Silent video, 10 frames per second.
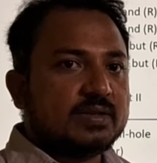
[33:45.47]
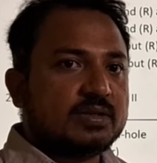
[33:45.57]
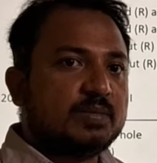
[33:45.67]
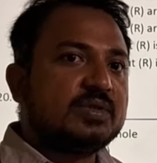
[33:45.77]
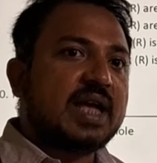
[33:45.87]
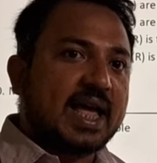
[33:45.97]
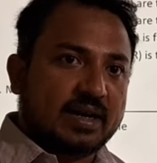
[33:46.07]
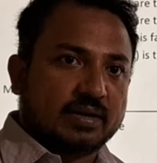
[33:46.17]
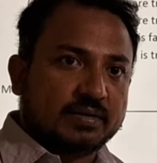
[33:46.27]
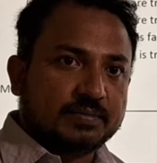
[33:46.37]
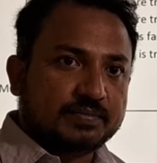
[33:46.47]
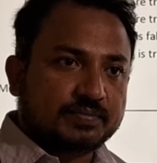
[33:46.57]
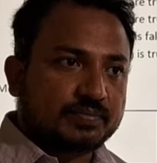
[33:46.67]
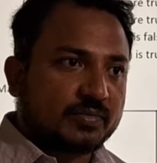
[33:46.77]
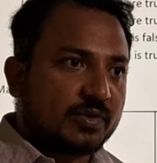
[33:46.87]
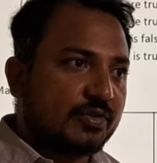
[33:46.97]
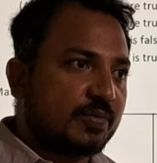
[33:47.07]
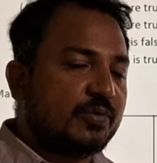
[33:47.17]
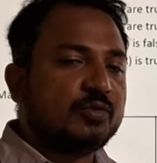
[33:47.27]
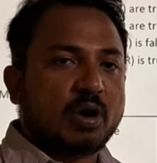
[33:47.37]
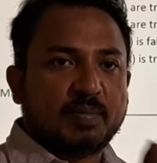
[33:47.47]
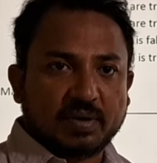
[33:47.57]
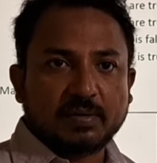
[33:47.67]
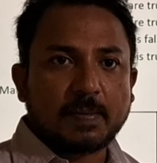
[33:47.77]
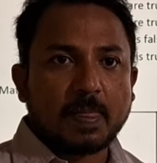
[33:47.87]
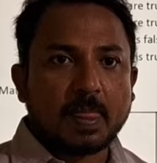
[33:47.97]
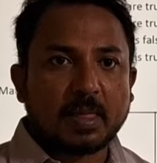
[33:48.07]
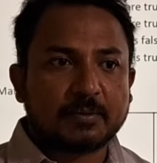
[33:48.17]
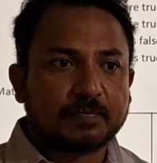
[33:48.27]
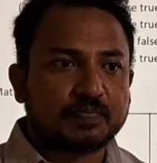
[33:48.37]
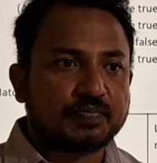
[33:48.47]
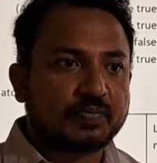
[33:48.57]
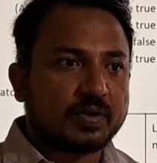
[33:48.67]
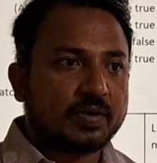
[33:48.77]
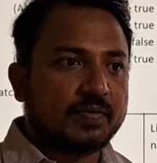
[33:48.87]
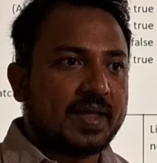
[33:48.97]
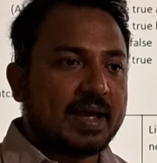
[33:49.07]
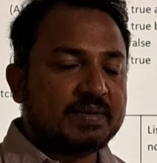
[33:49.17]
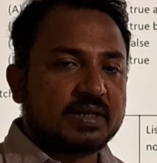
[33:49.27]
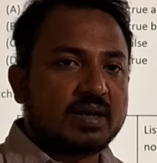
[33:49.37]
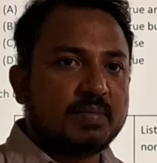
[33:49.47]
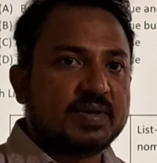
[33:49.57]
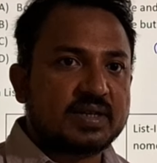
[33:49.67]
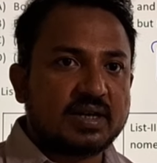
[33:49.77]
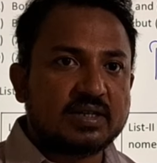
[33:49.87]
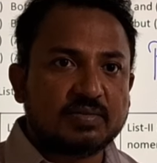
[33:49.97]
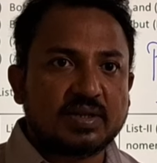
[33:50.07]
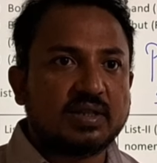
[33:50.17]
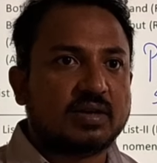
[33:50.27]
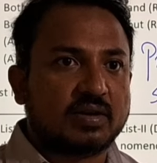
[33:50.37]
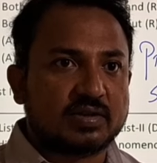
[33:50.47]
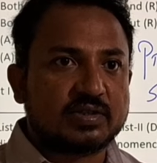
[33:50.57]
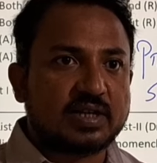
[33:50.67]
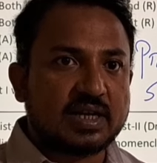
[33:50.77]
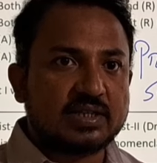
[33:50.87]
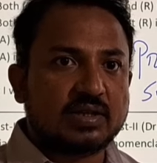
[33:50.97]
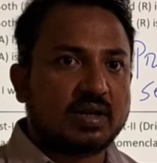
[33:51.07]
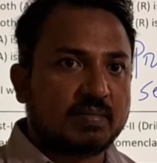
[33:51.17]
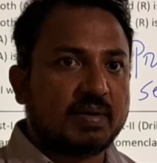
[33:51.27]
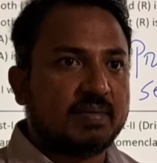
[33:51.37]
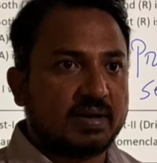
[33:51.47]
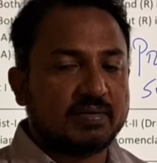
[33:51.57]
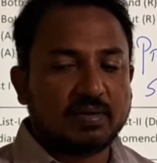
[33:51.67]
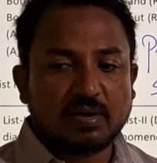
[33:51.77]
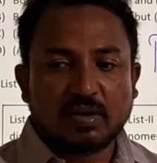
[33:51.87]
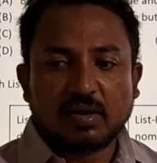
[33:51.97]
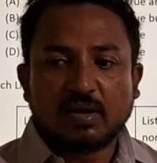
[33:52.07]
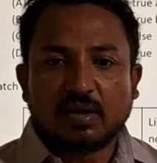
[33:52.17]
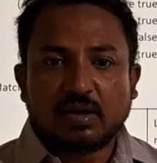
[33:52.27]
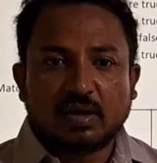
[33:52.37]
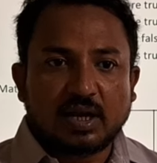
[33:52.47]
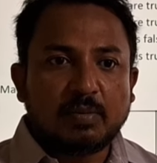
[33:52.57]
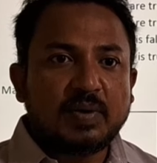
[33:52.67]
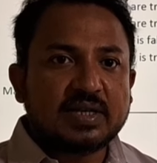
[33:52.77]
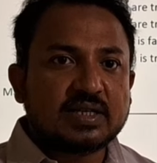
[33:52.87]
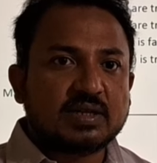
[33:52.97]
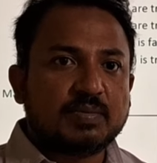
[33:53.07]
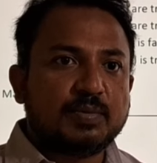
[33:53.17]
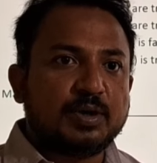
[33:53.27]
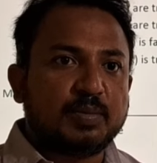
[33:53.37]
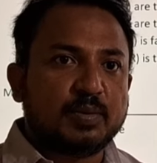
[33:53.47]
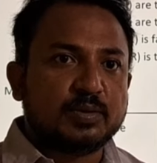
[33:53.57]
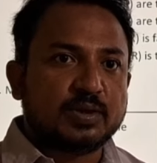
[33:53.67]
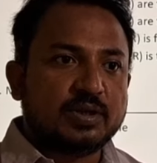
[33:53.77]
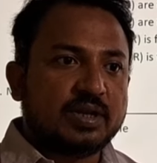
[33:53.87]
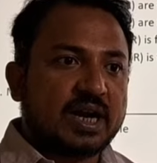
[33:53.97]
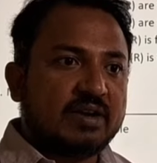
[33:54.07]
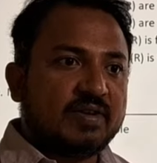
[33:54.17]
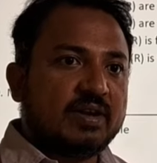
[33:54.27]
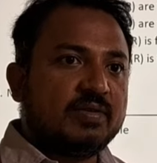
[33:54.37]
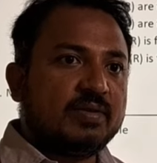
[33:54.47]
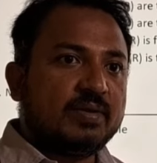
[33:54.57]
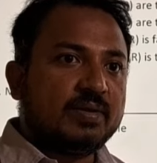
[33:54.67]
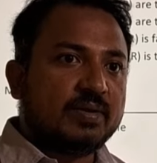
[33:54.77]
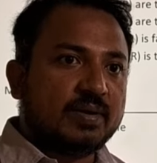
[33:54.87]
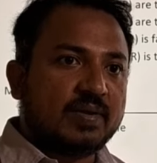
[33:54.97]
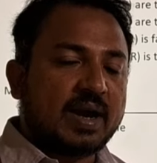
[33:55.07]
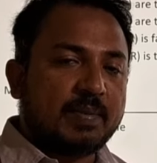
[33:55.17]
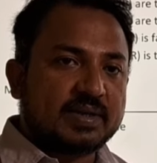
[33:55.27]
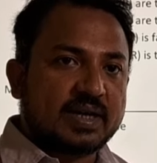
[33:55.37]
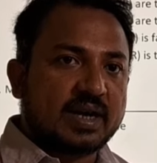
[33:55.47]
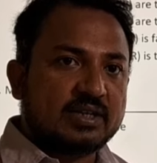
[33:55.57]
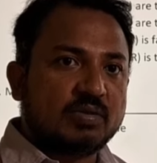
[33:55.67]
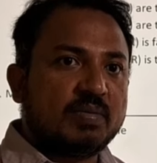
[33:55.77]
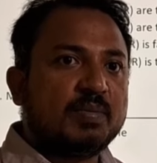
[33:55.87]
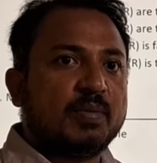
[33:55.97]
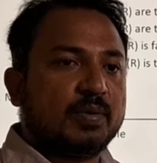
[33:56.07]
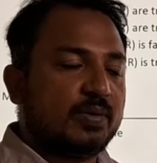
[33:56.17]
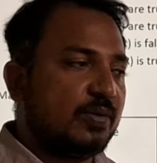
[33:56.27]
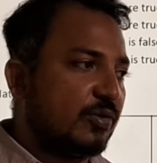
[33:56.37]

Suppose iron, suppose copper. They have a certain percentage within the crust, that is a normal value. In places of ore deposition, that value or that percentage will be more.